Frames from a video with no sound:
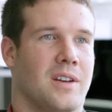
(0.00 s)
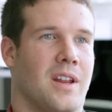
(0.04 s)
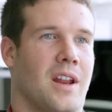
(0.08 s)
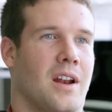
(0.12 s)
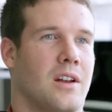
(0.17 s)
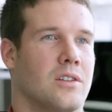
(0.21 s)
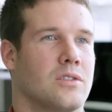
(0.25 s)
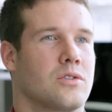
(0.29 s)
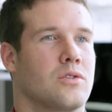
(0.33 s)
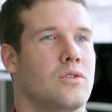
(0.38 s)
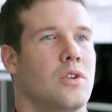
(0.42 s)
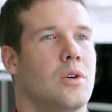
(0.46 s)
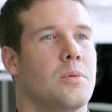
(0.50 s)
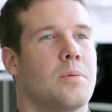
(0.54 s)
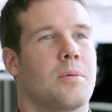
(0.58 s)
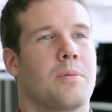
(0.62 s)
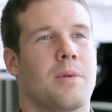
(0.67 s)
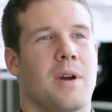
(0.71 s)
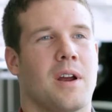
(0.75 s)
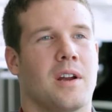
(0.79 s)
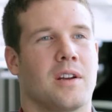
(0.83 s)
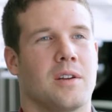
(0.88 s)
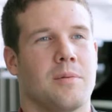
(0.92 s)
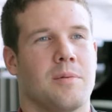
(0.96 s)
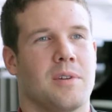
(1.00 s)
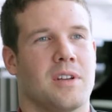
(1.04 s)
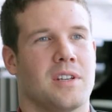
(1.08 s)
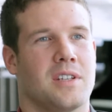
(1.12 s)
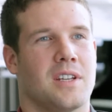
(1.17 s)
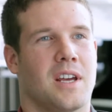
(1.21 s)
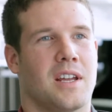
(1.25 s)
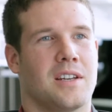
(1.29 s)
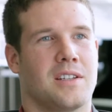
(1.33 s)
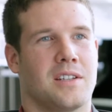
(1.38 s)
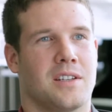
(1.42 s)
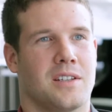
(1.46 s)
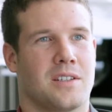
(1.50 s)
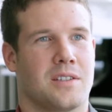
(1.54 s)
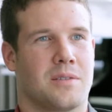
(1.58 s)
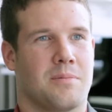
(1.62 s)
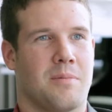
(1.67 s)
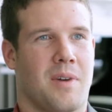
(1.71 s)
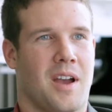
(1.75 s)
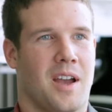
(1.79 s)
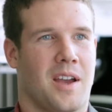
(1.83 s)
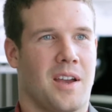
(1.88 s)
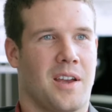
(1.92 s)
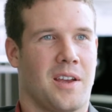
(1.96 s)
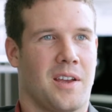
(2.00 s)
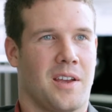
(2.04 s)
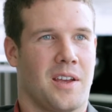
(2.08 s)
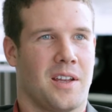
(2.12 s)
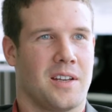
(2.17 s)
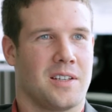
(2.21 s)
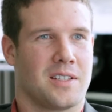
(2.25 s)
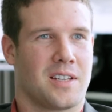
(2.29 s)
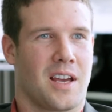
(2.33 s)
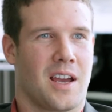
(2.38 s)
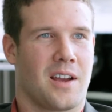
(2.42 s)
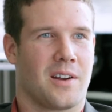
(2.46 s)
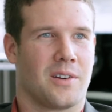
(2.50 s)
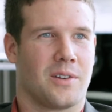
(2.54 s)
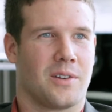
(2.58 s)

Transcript: dental school preparing to be a dentist my entire